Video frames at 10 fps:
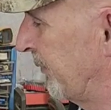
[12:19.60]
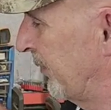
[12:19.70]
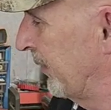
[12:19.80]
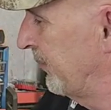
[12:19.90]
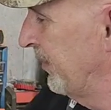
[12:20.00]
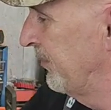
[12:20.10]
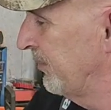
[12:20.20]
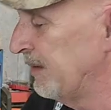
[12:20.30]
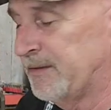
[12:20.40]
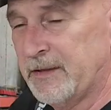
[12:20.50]
a
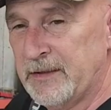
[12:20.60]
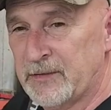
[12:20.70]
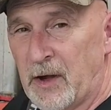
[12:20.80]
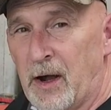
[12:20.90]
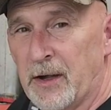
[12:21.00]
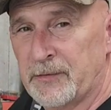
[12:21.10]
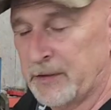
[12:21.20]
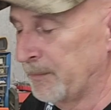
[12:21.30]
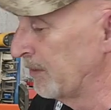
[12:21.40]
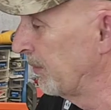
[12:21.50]
60cc saw
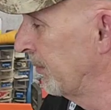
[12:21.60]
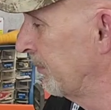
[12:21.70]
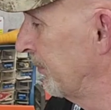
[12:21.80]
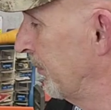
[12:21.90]
similar